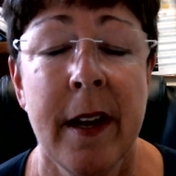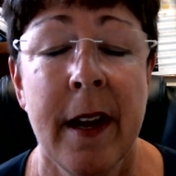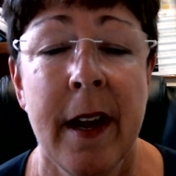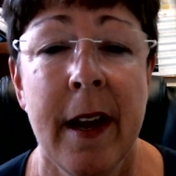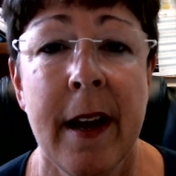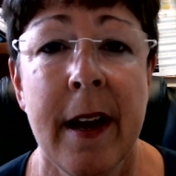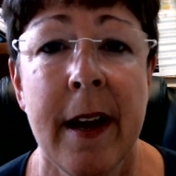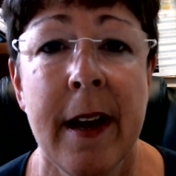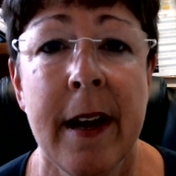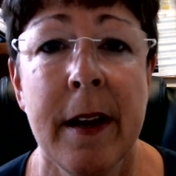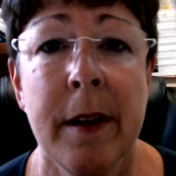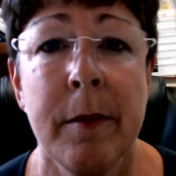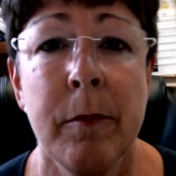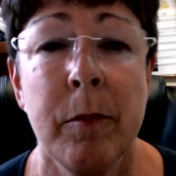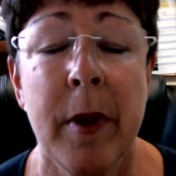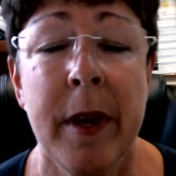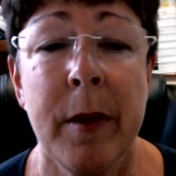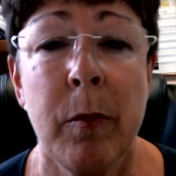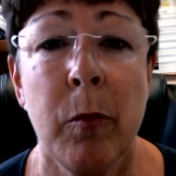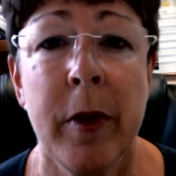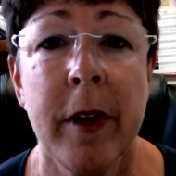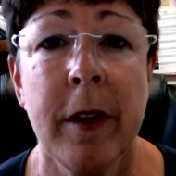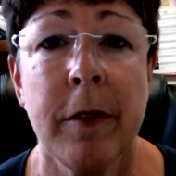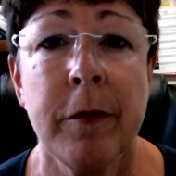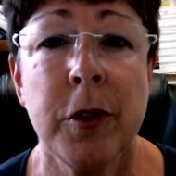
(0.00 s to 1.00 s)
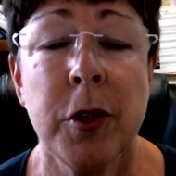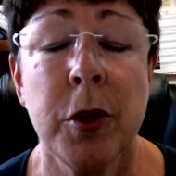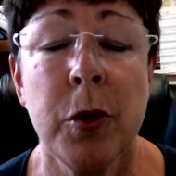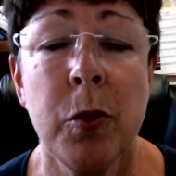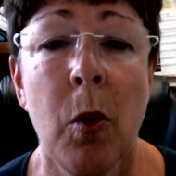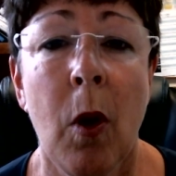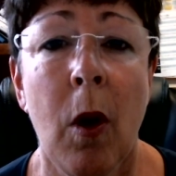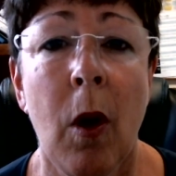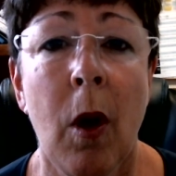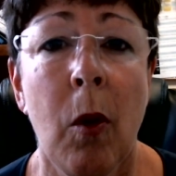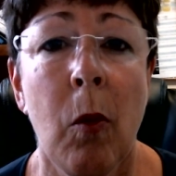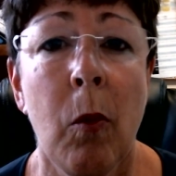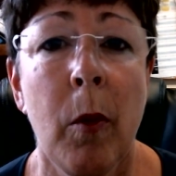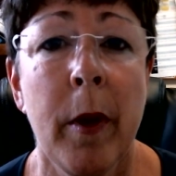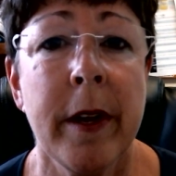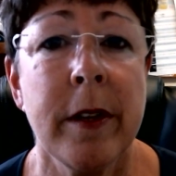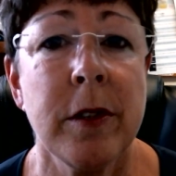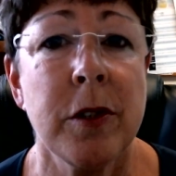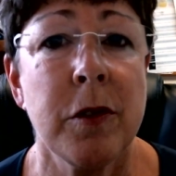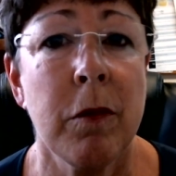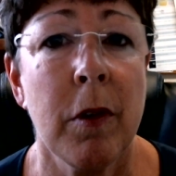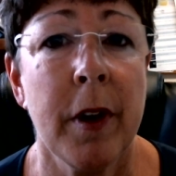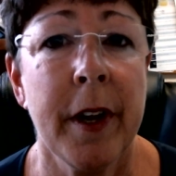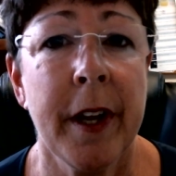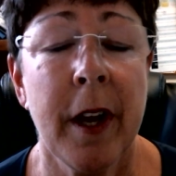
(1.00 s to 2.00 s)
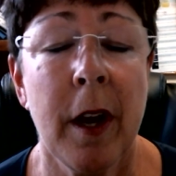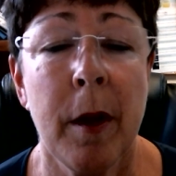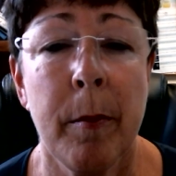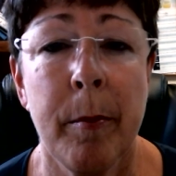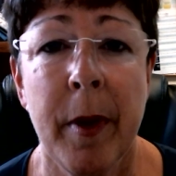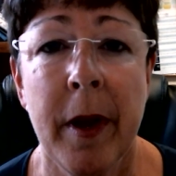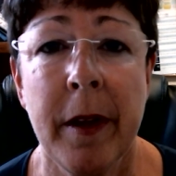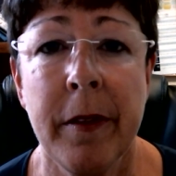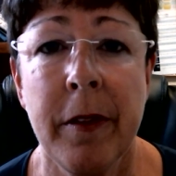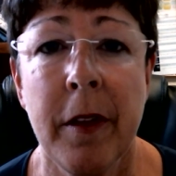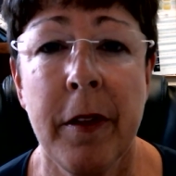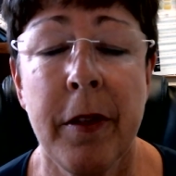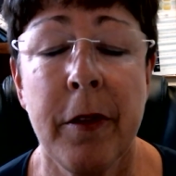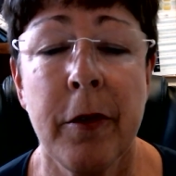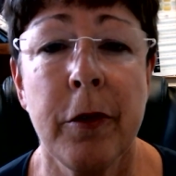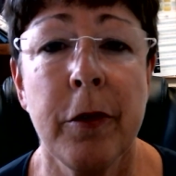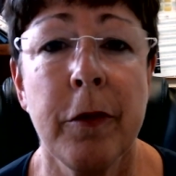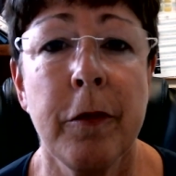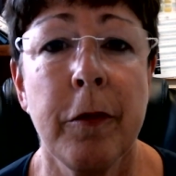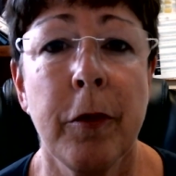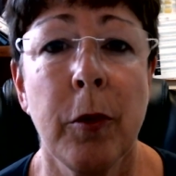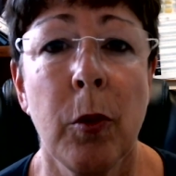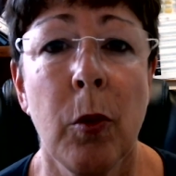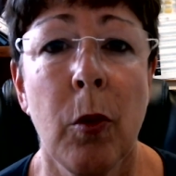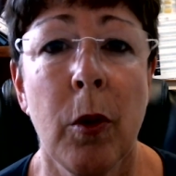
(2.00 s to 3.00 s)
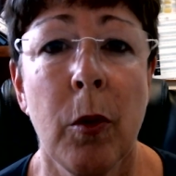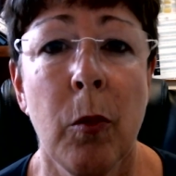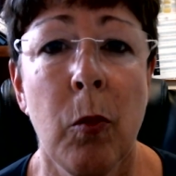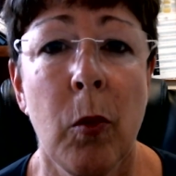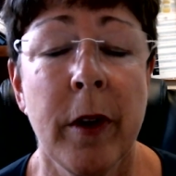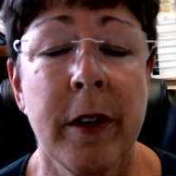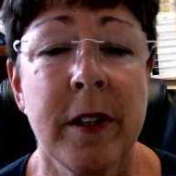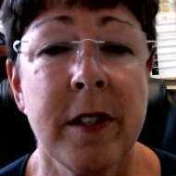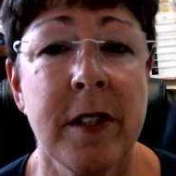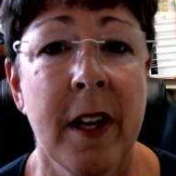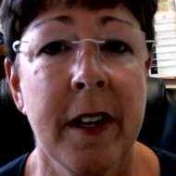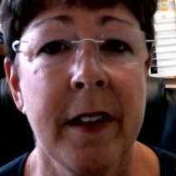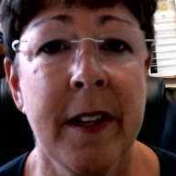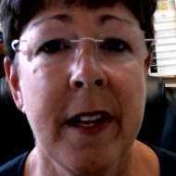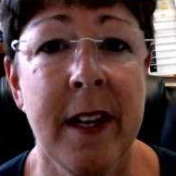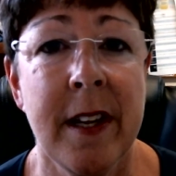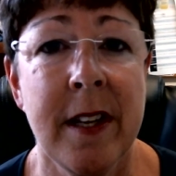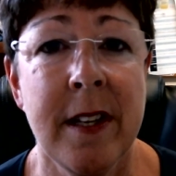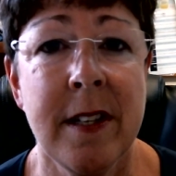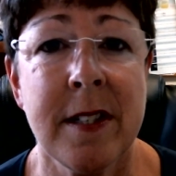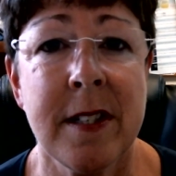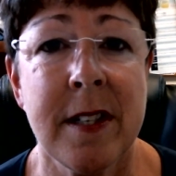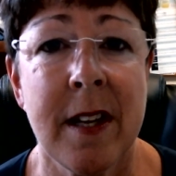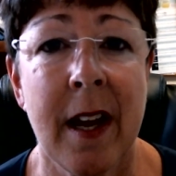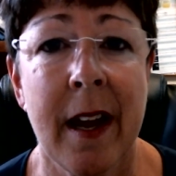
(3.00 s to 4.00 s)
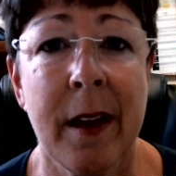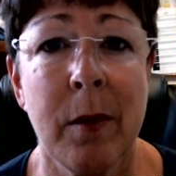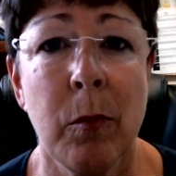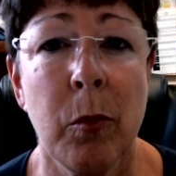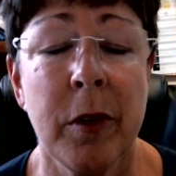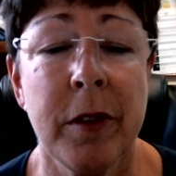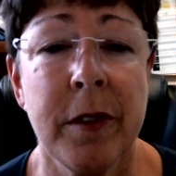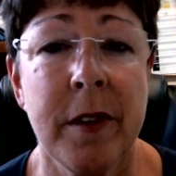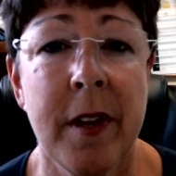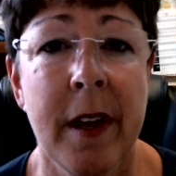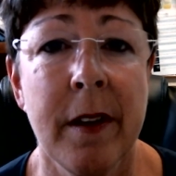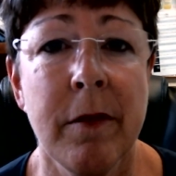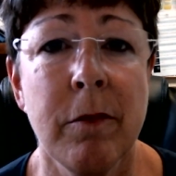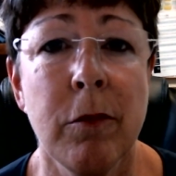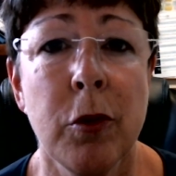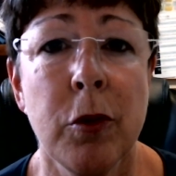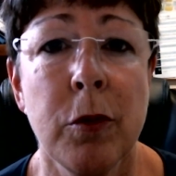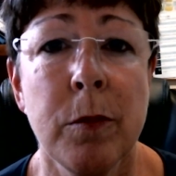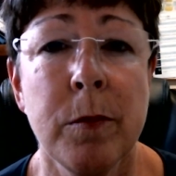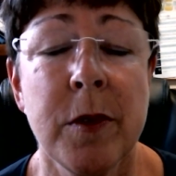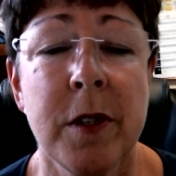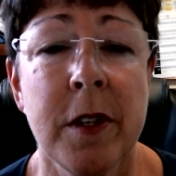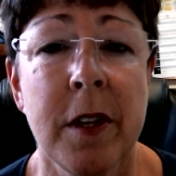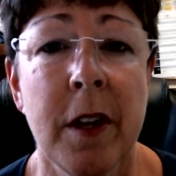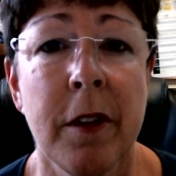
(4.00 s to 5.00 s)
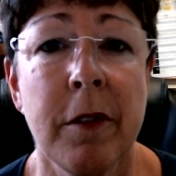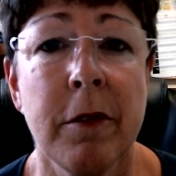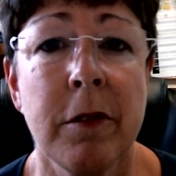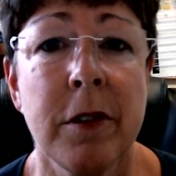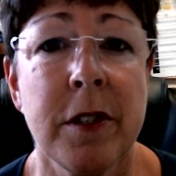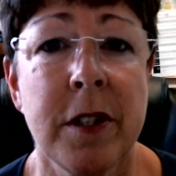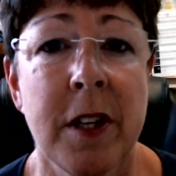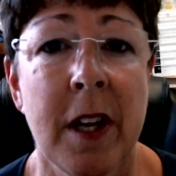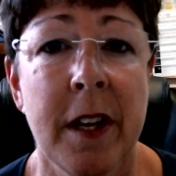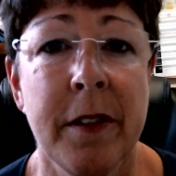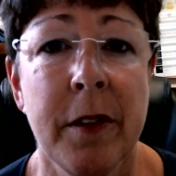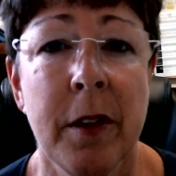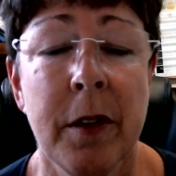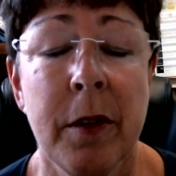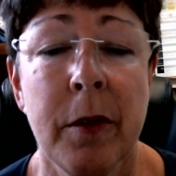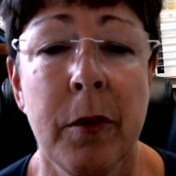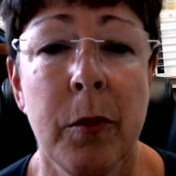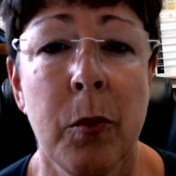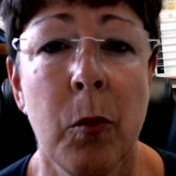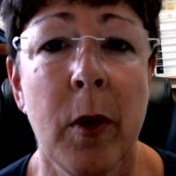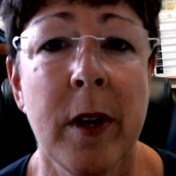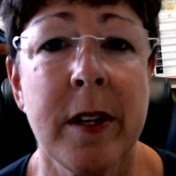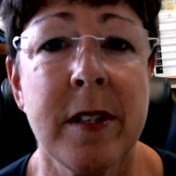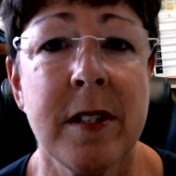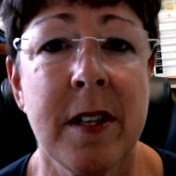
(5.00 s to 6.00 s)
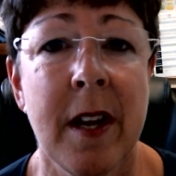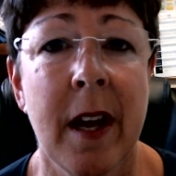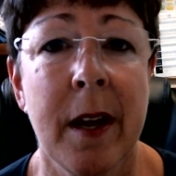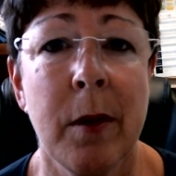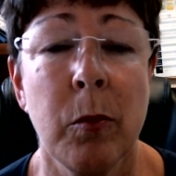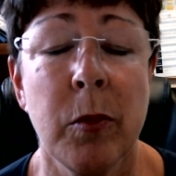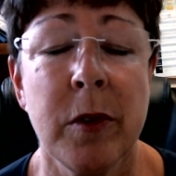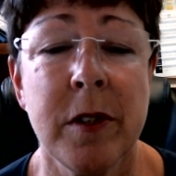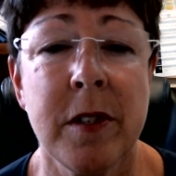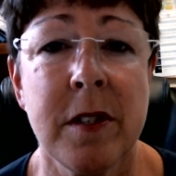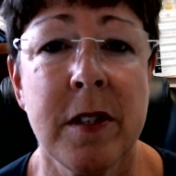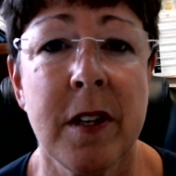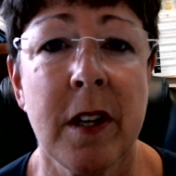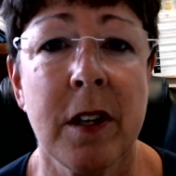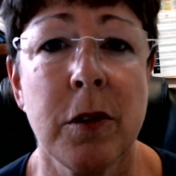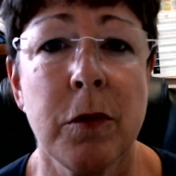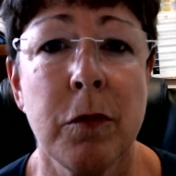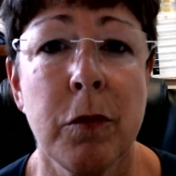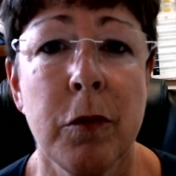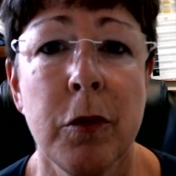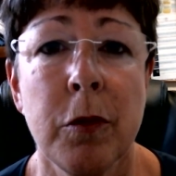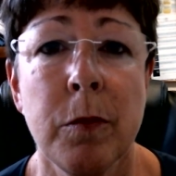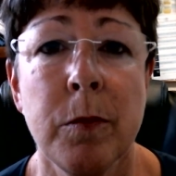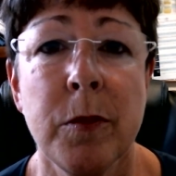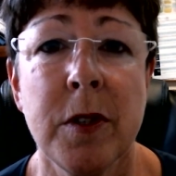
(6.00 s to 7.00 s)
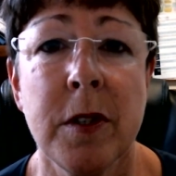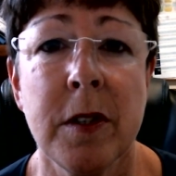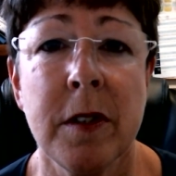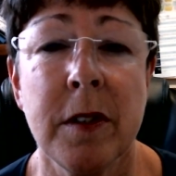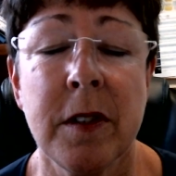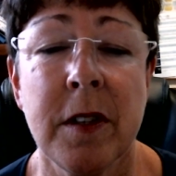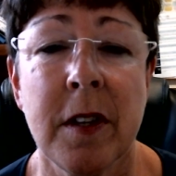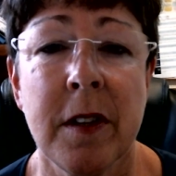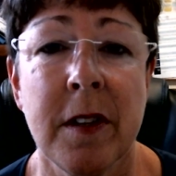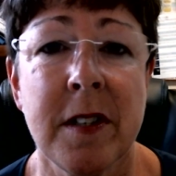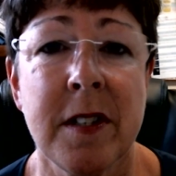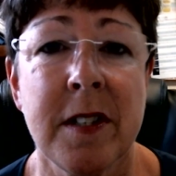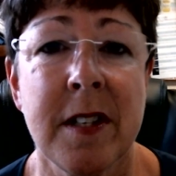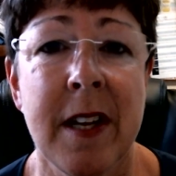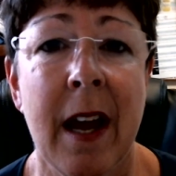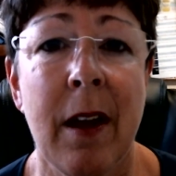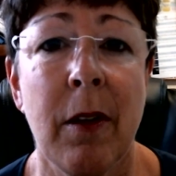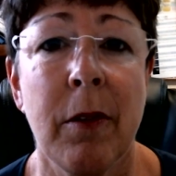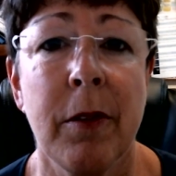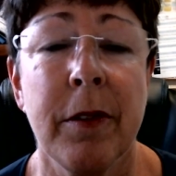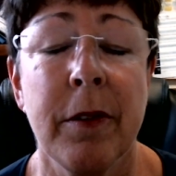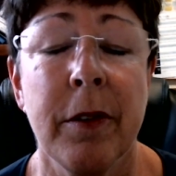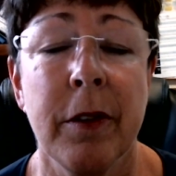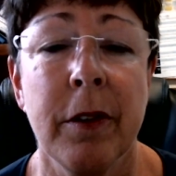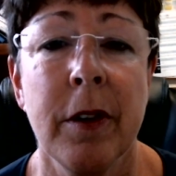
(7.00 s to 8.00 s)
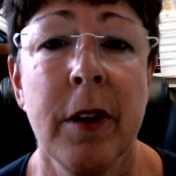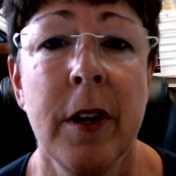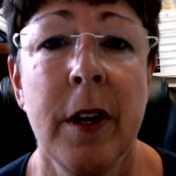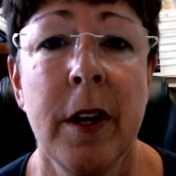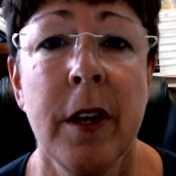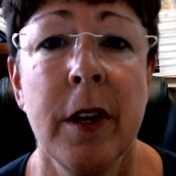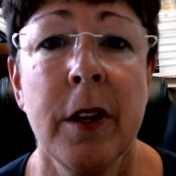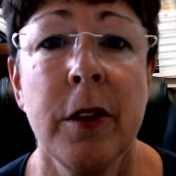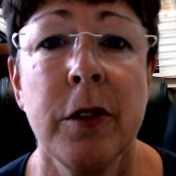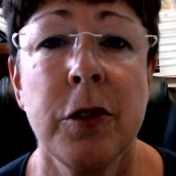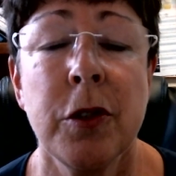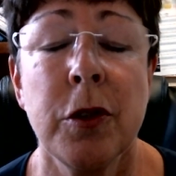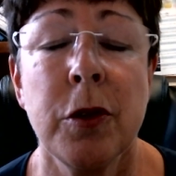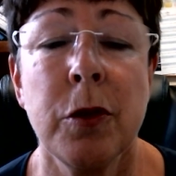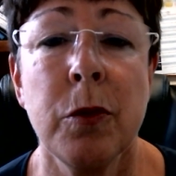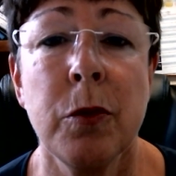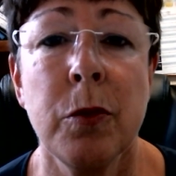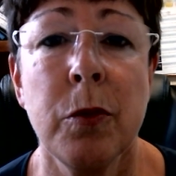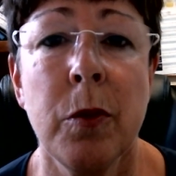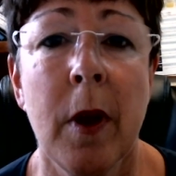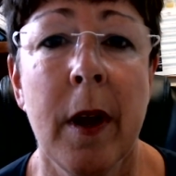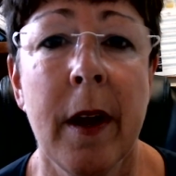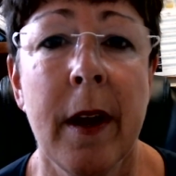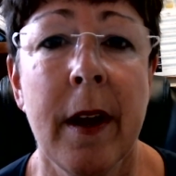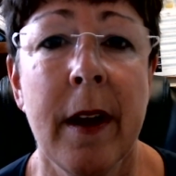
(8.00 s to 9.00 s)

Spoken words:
And we have two hallways running up on the third floor. One is on the east side with 10 rooms, the other is on the west side with 6 rooms, and to the south there are 2